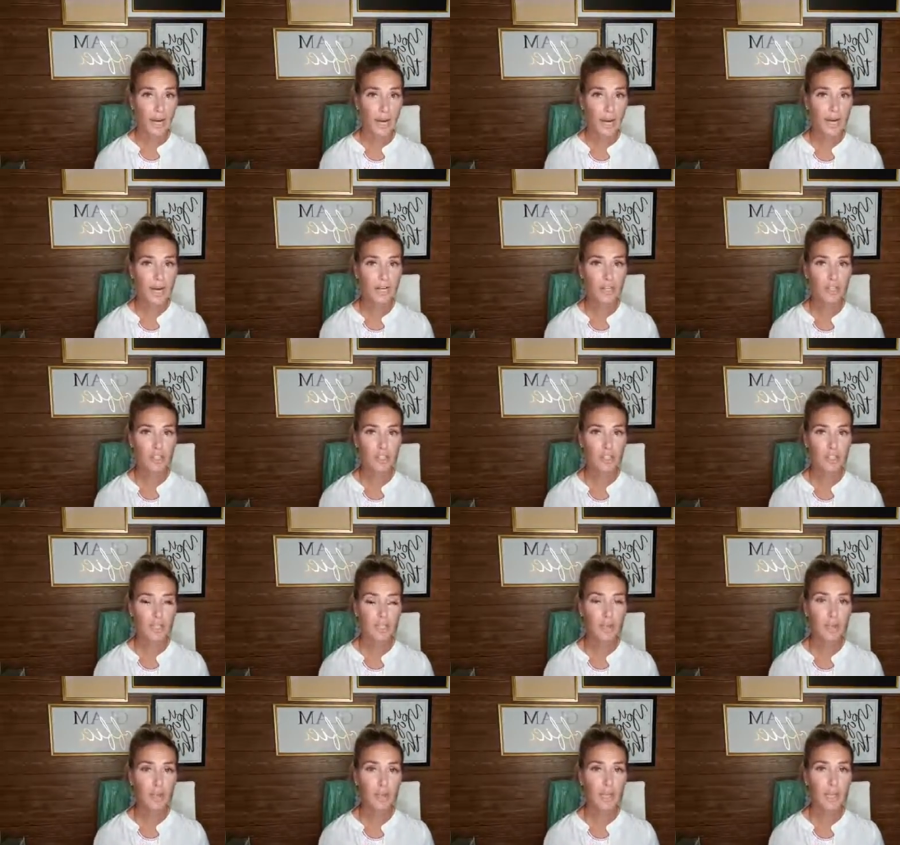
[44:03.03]

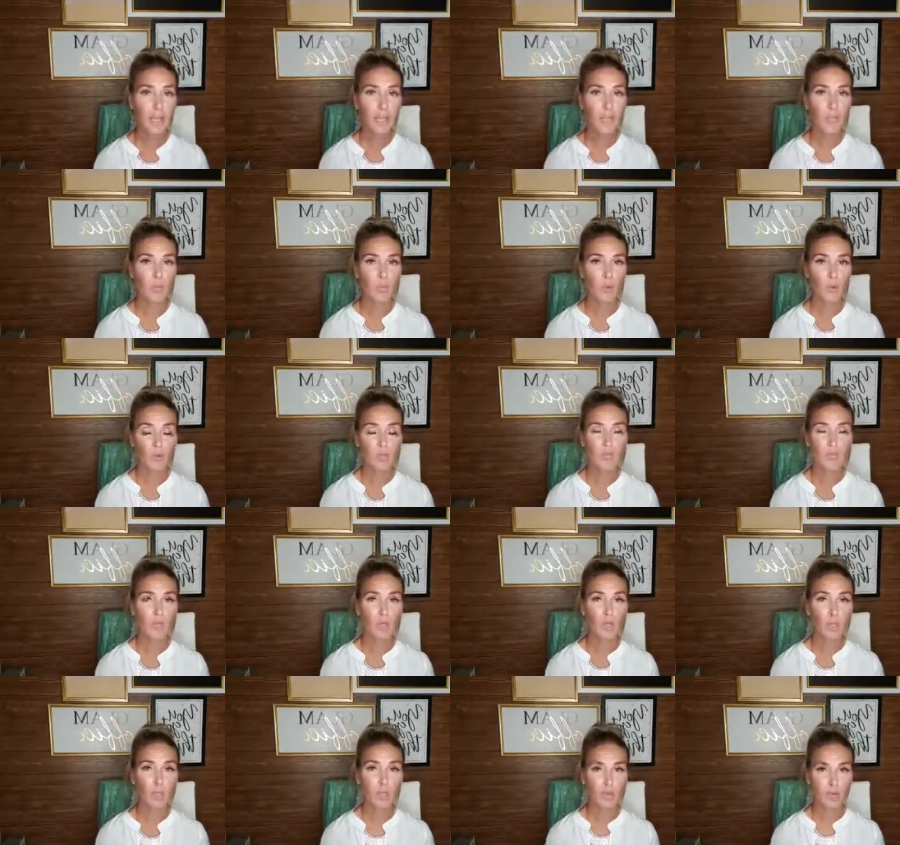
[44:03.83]
actually paying more for
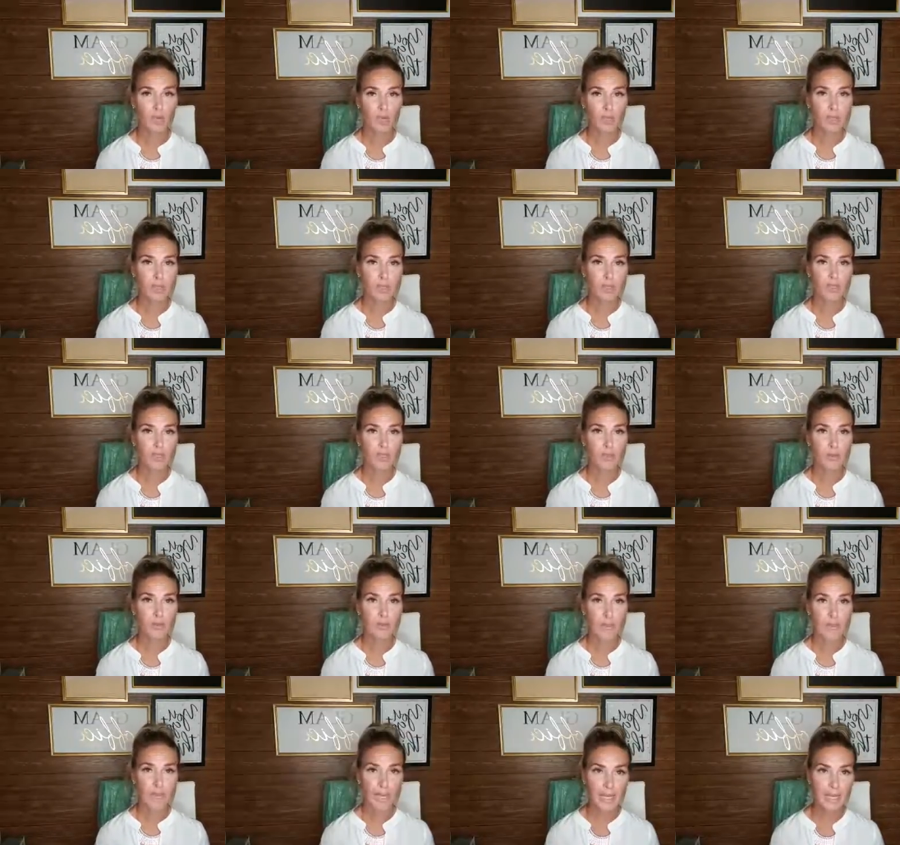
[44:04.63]
your products than
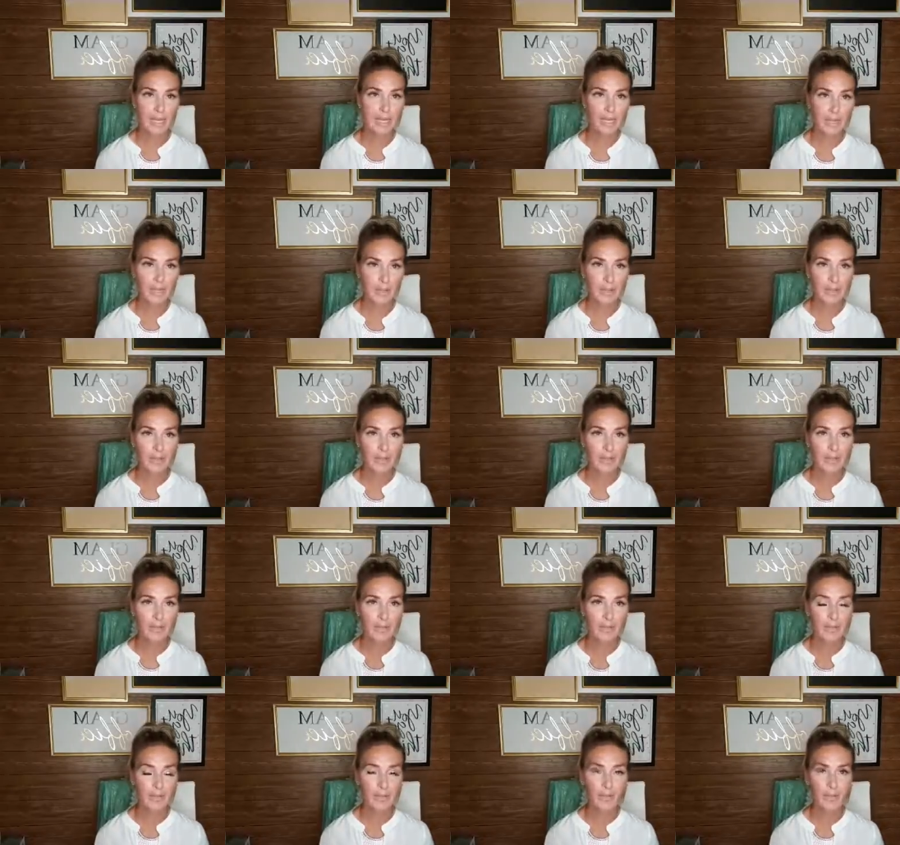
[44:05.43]
you're making,
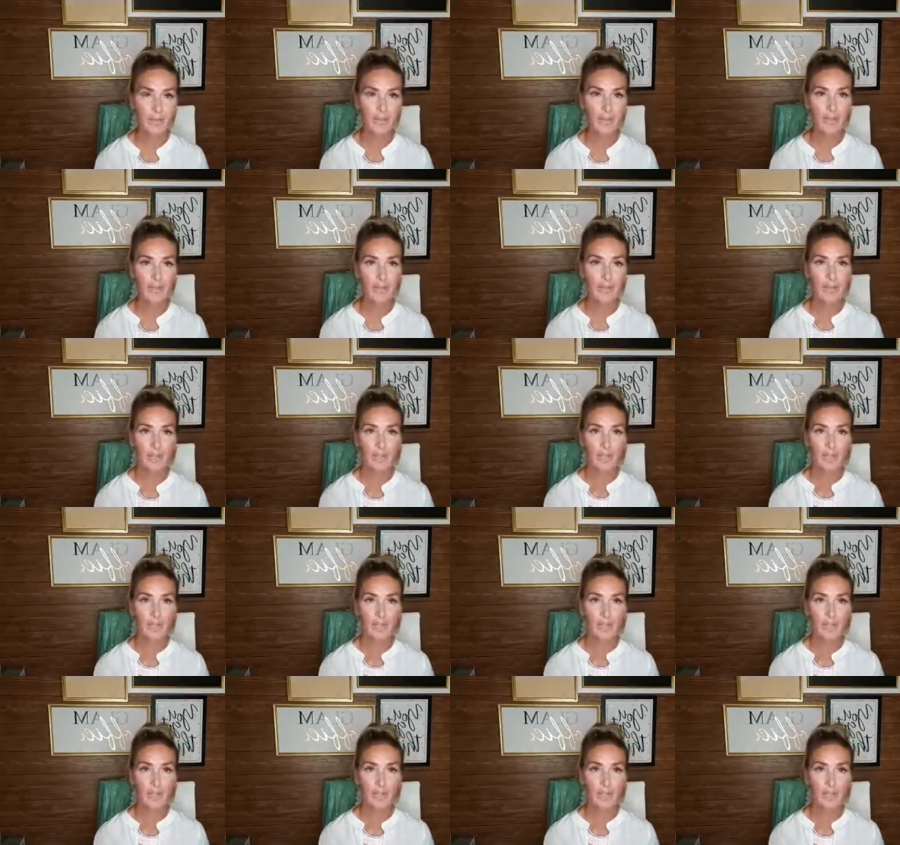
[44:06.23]
right?